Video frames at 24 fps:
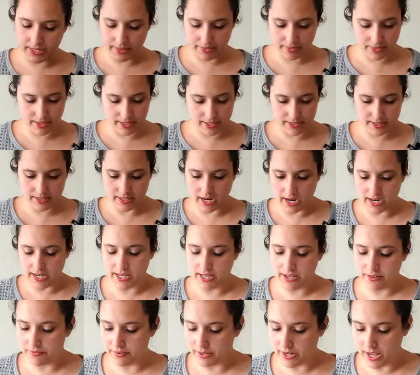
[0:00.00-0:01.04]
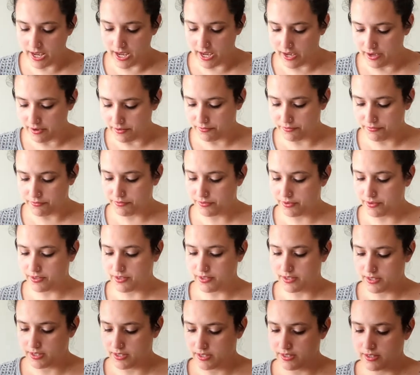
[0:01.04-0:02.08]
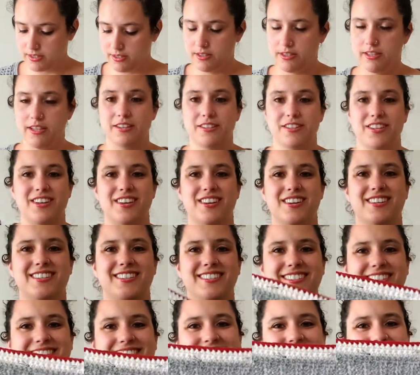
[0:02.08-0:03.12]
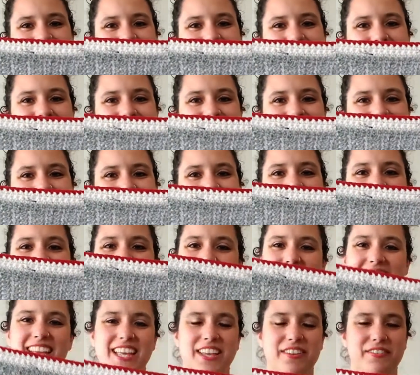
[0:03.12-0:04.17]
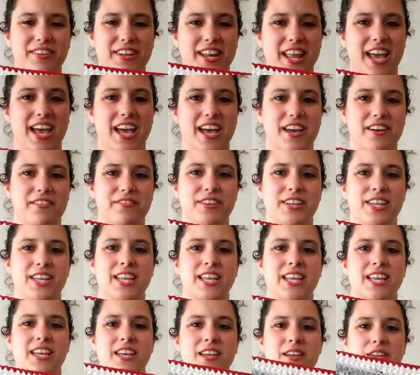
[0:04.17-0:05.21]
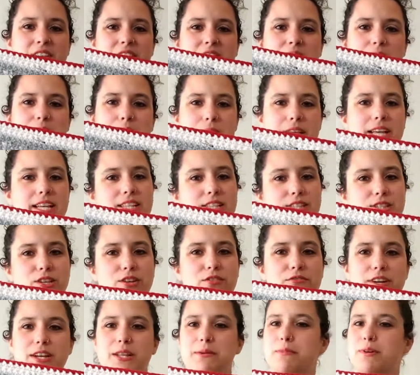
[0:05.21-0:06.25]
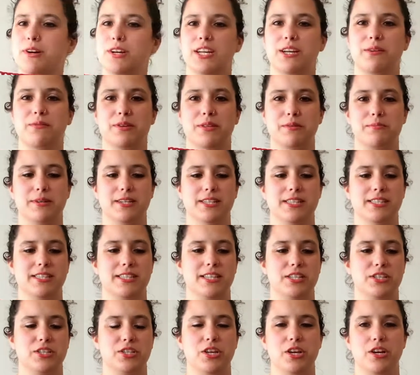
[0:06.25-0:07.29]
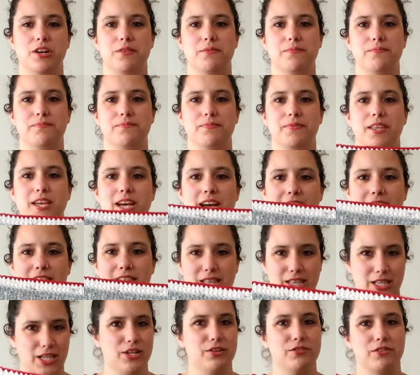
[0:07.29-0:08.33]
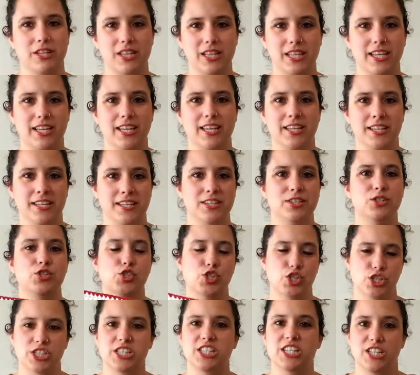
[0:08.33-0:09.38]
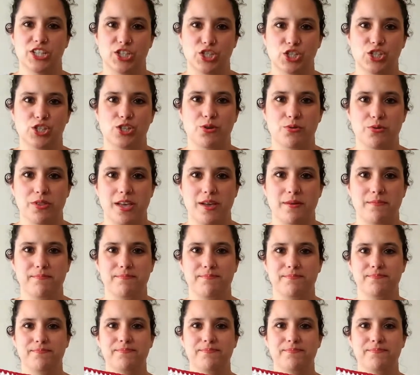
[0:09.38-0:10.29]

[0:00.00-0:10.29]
this, I even have, there they are. I even have pins already marking where the buttons need to go. I literally just need to sew them.